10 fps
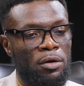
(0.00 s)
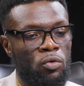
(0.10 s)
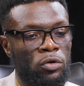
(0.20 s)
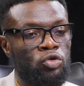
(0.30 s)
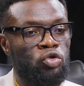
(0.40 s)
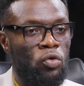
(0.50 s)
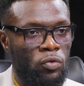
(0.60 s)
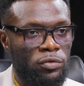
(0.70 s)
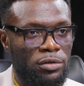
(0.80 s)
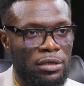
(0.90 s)

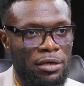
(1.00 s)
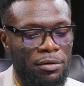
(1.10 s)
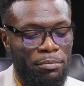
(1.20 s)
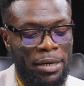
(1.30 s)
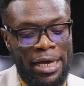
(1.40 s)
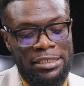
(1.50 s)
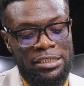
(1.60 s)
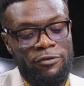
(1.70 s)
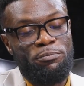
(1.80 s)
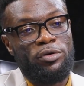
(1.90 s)
controlled by a
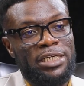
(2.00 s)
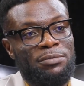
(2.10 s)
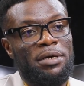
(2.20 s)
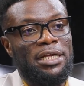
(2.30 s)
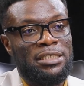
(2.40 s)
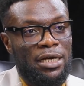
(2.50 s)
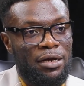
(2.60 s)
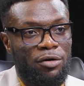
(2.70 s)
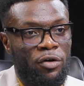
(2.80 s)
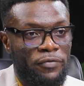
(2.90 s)
chief project manager
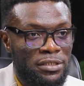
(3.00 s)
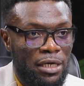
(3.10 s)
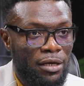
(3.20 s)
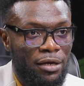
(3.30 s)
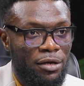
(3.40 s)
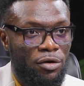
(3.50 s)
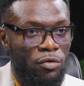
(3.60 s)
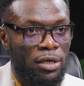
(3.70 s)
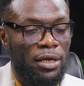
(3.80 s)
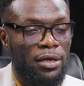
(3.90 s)
officer,
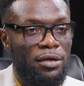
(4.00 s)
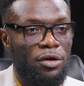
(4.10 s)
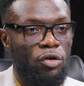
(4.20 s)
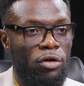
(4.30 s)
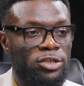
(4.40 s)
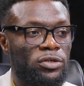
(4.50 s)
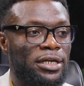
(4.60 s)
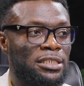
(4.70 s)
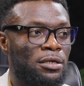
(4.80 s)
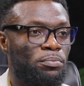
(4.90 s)
okay, or a
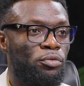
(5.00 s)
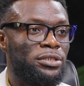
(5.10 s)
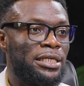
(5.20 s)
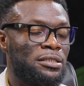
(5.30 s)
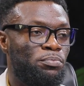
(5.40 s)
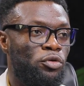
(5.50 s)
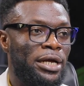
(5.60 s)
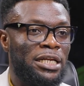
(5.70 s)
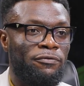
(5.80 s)
strategic product